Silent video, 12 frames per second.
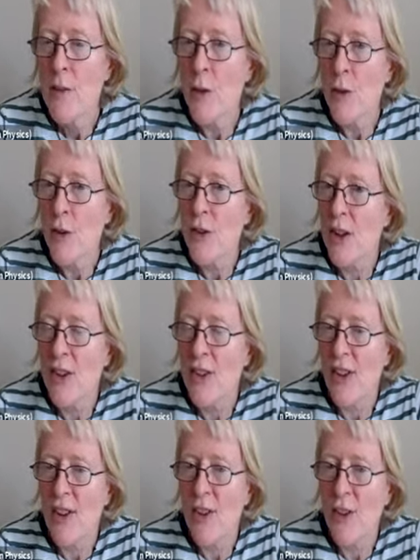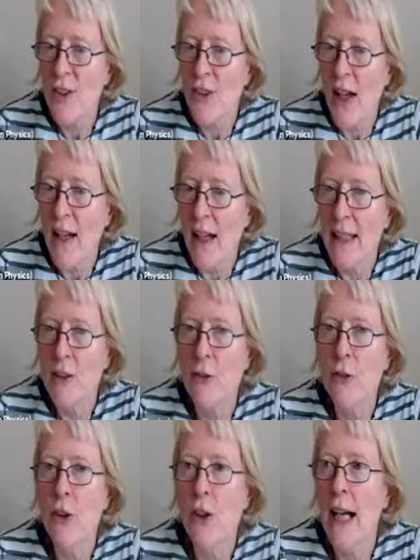This is just an aside
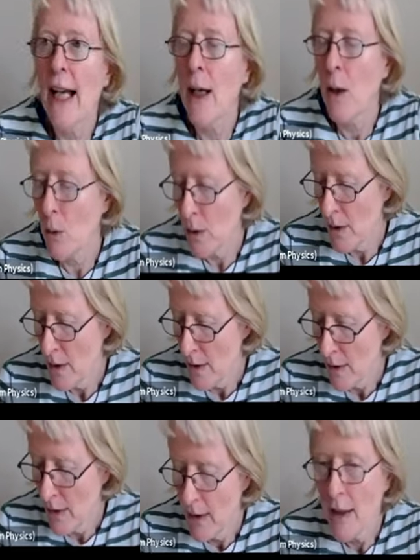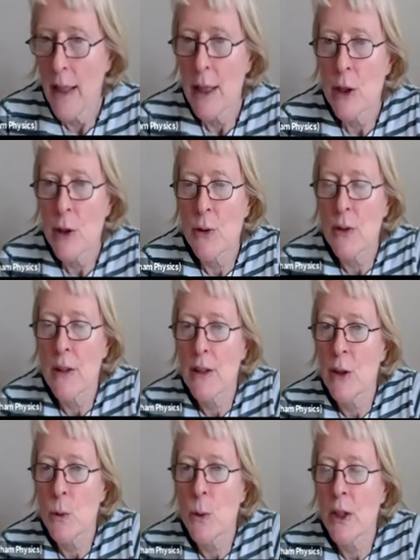for how you
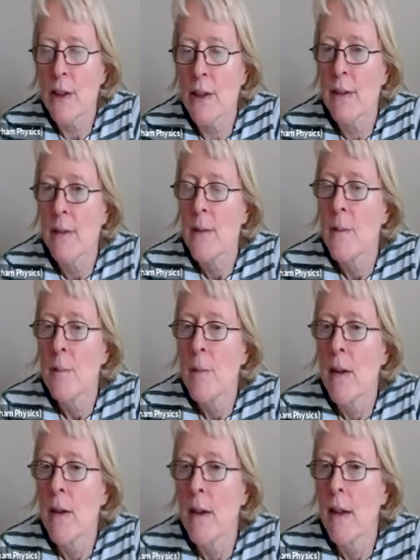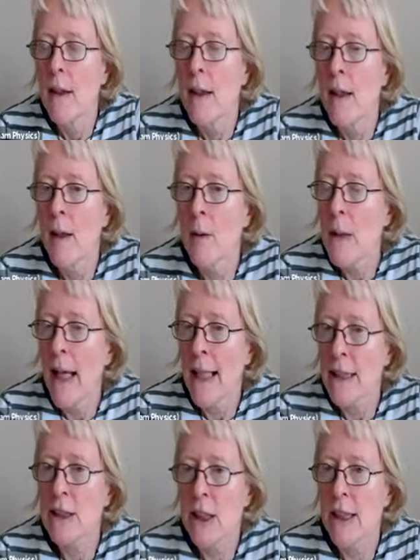you can um,
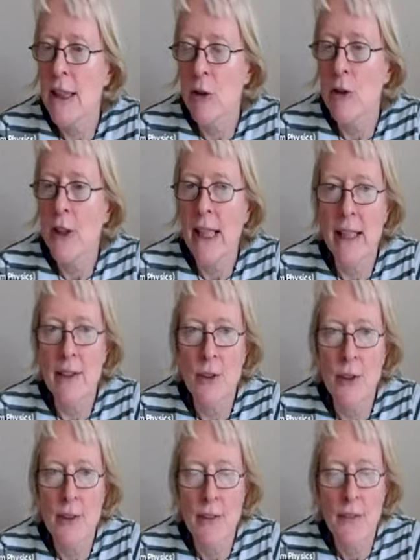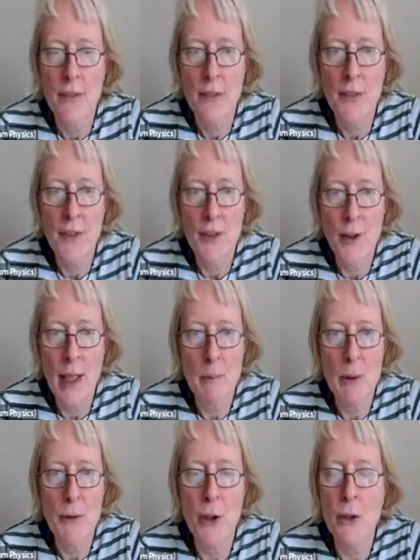actually create this
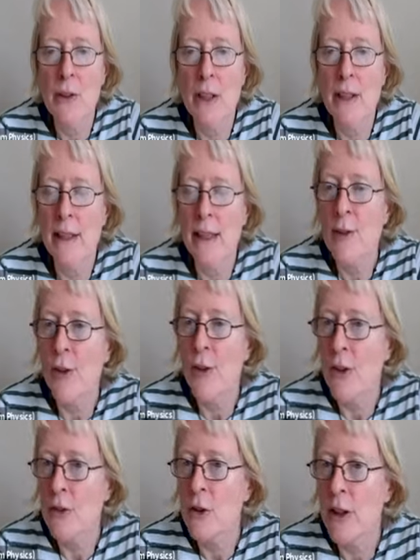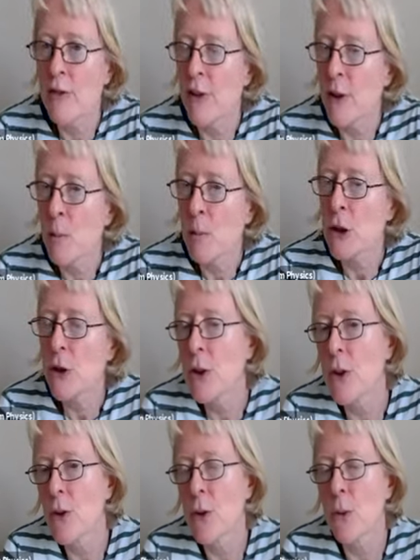Hamiltonian. It's non-trivial, but you
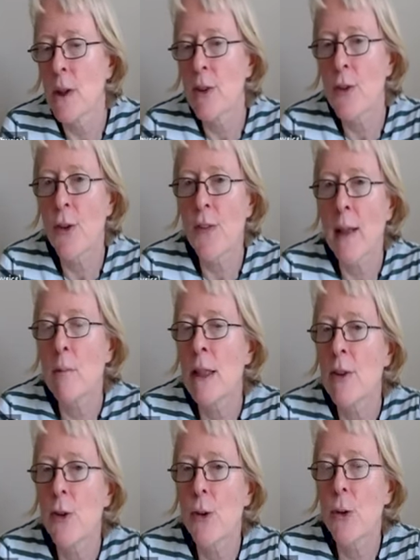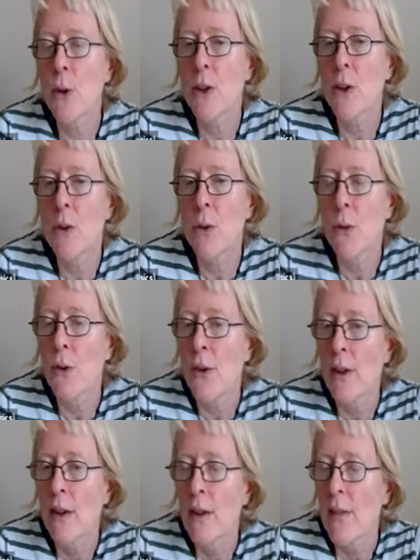can do it. So that means you can use
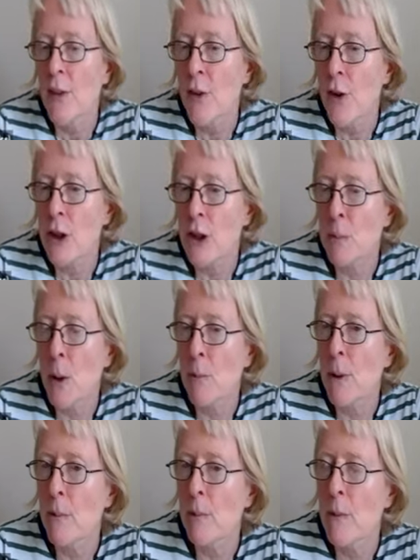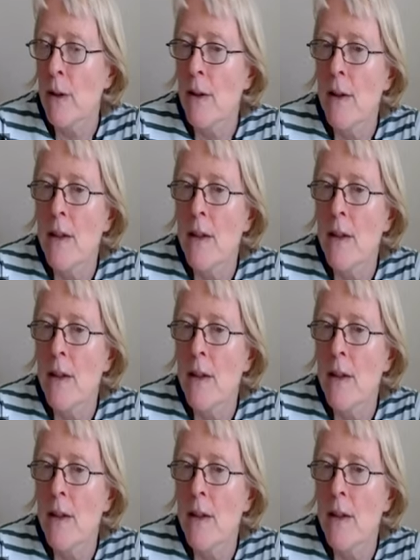the search problem